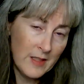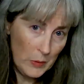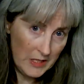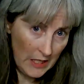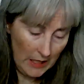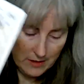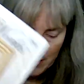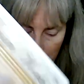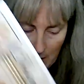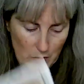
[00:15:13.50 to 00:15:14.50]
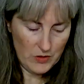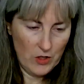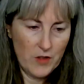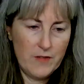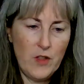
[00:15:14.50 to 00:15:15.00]
This was a kit. I'm
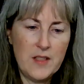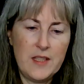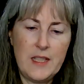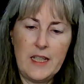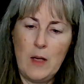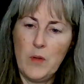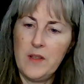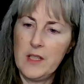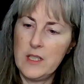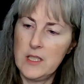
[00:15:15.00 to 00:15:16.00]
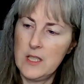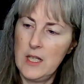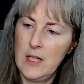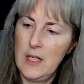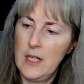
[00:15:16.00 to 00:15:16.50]
using all the flosses that came with it.
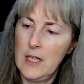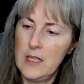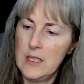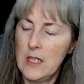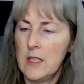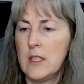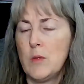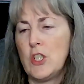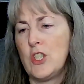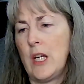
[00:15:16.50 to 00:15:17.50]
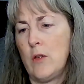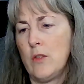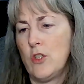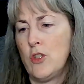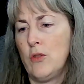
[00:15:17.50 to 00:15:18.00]
And I switched
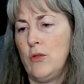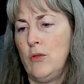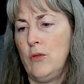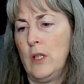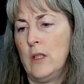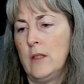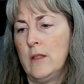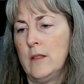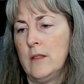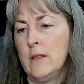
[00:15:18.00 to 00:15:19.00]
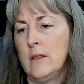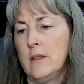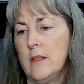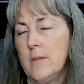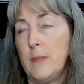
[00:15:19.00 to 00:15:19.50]
out to
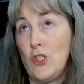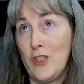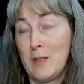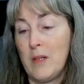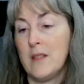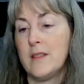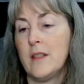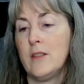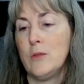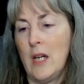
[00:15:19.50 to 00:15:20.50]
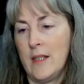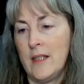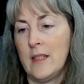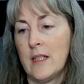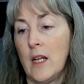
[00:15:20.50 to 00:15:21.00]
Picture This Plus
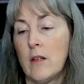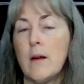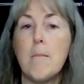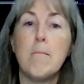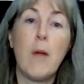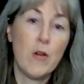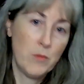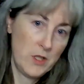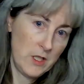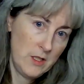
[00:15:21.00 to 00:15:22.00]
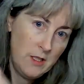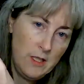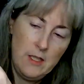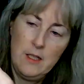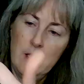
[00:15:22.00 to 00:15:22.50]
Lugana in the color Barnwood.
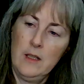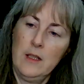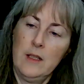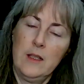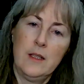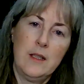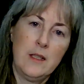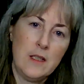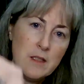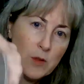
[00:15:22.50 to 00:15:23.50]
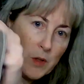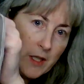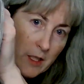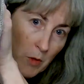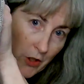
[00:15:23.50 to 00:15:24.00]
And this is where
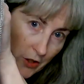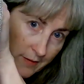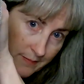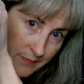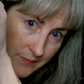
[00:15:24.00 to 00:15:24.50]
I am on her.